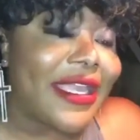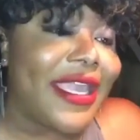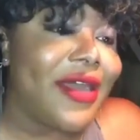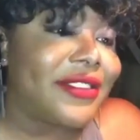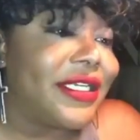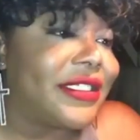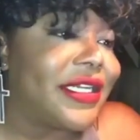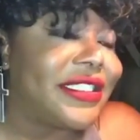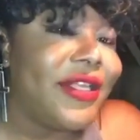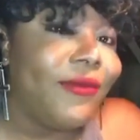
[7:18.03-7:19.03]
canceled is
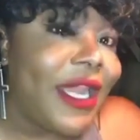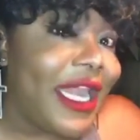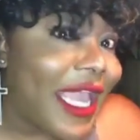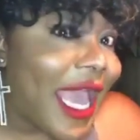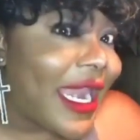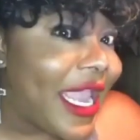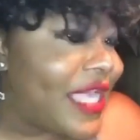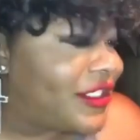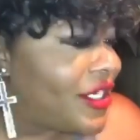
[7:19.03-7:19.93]
because he really got AIDS.